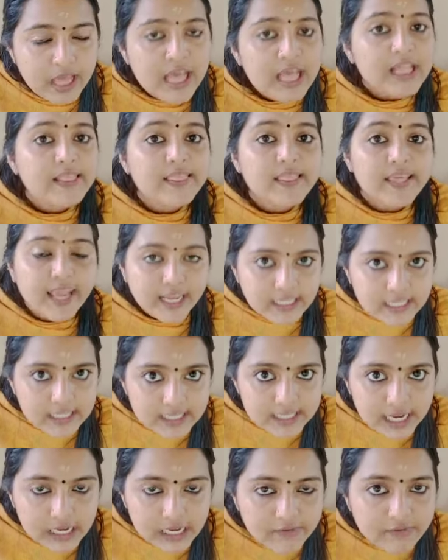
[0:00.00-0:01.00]
The
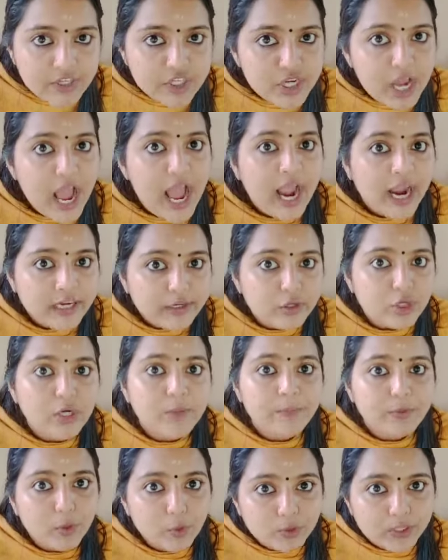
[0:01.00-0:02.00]
enzyme which act on
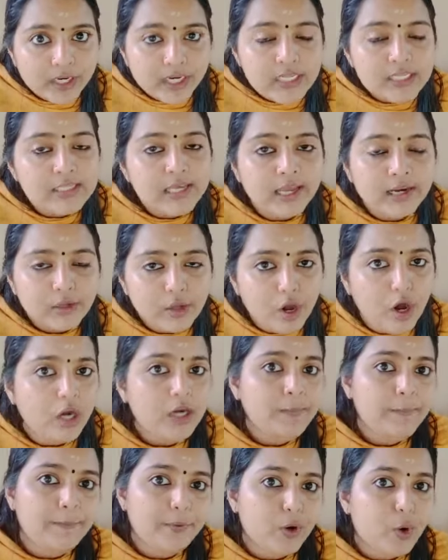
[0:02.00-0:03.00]
proteins are called
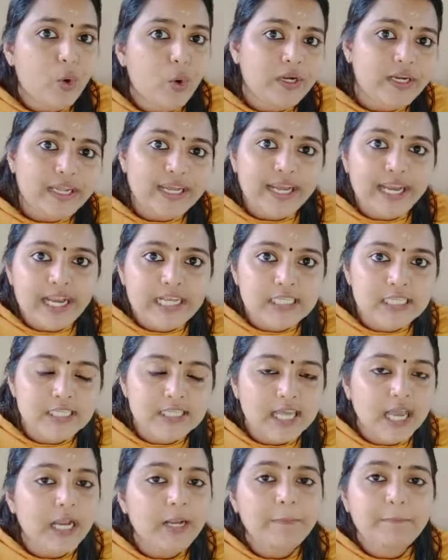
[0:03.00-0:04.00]
proteases
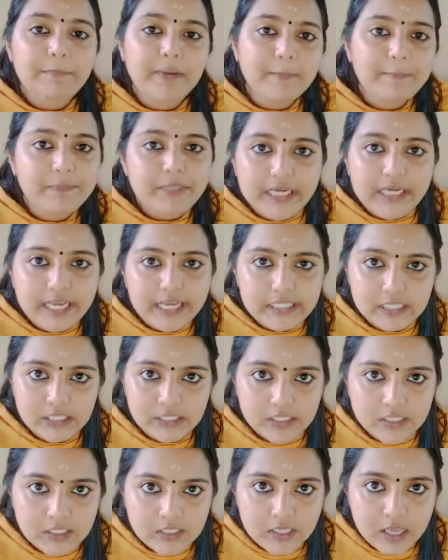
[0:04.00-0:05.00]
and
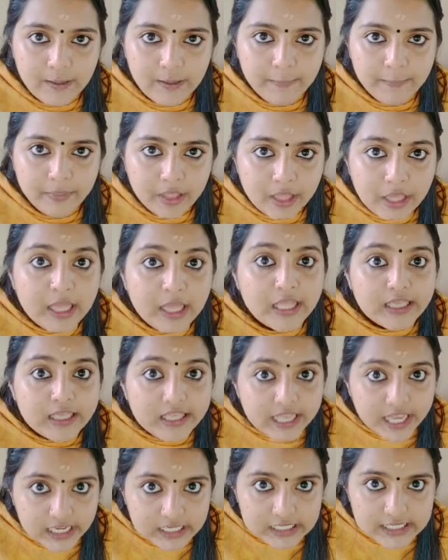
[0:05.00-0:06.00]
peptidases. The
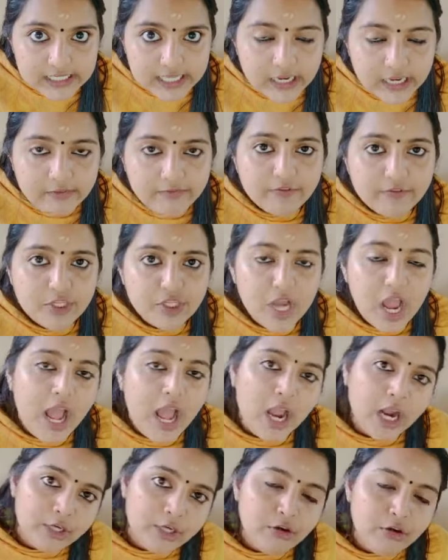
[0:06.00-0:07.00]
enzyme which
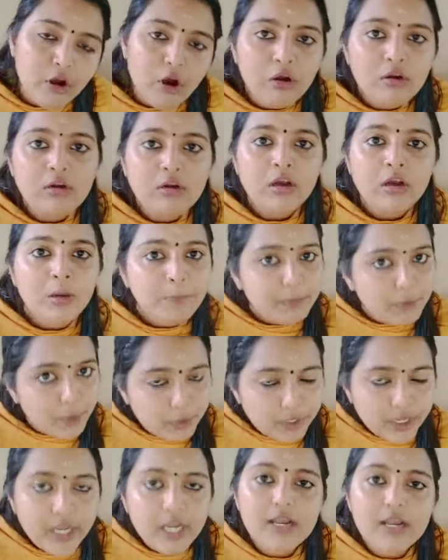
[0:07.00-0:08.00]
act on
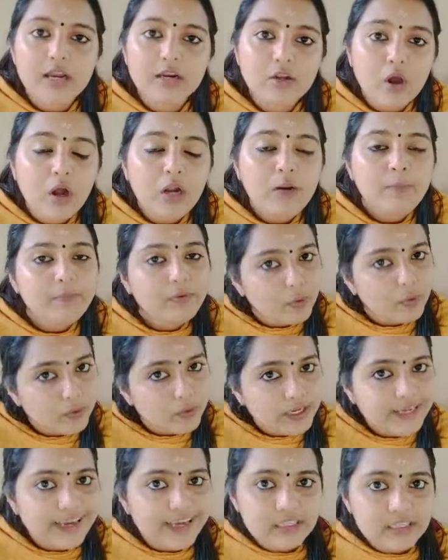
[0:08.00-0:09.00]
protein are called
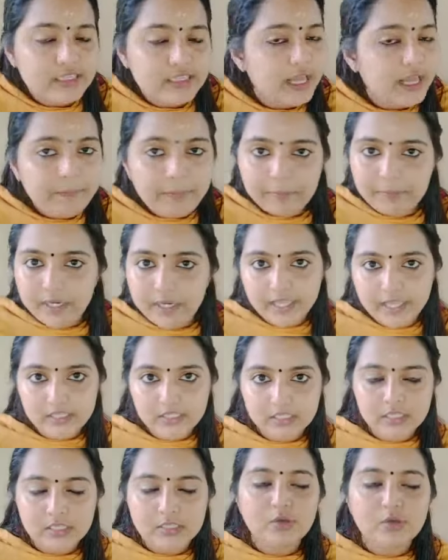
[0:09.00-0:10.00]
proteases and
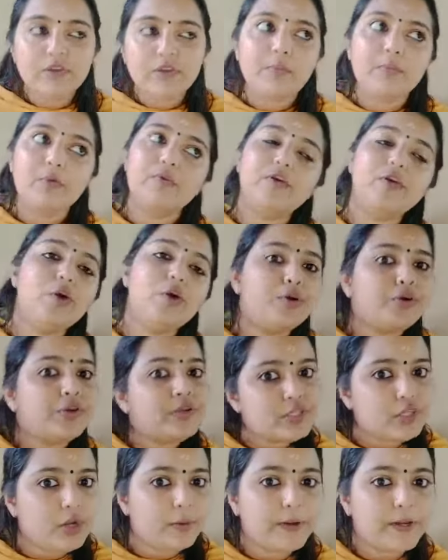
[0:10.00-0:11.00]
peptidases. So we are moving on to
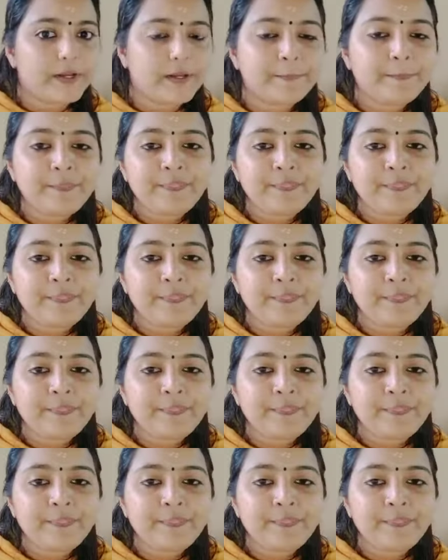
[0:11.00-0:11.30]
stomach.